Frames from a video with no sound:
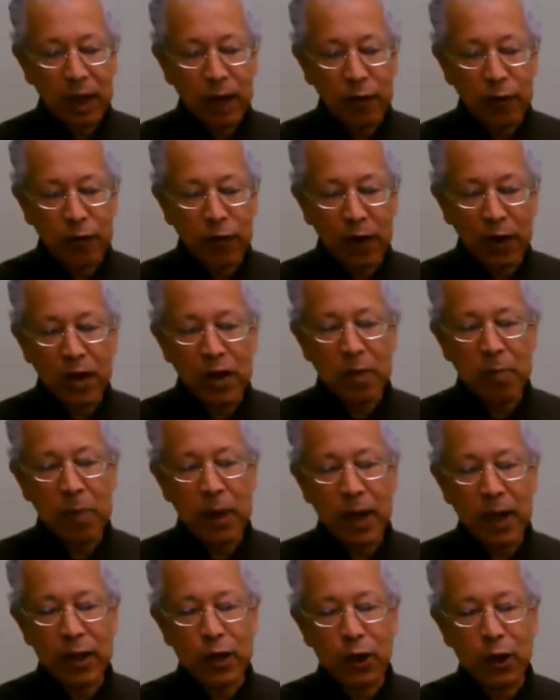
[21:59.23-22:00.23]
followed
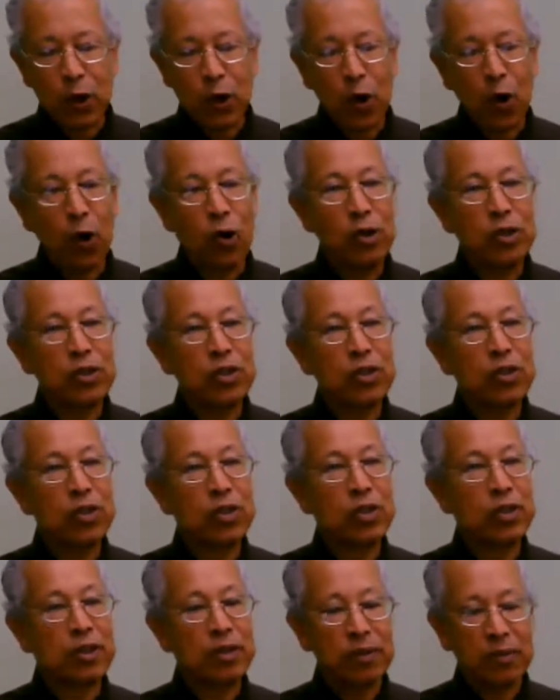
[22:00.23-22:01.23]
by the
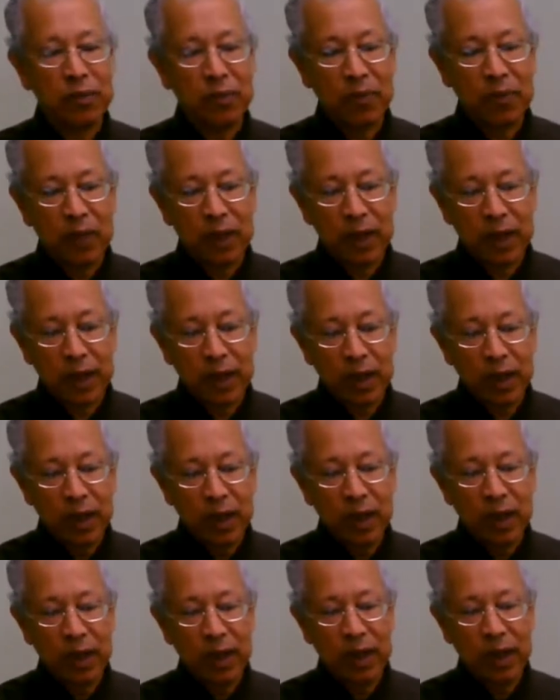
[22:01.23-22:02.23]
course
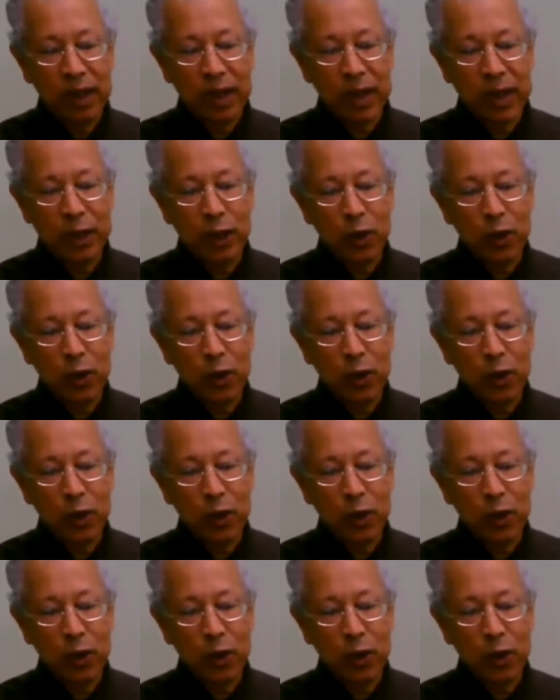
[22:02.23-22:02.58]
that